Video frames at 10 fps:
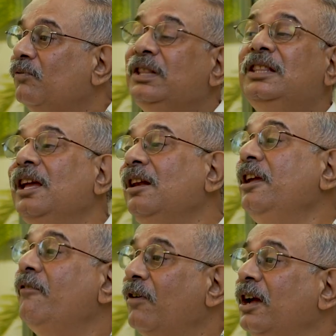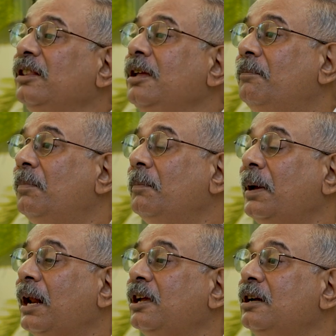When they leave, the
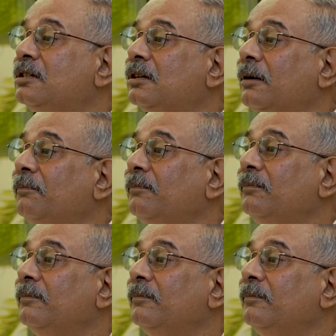parakeets come.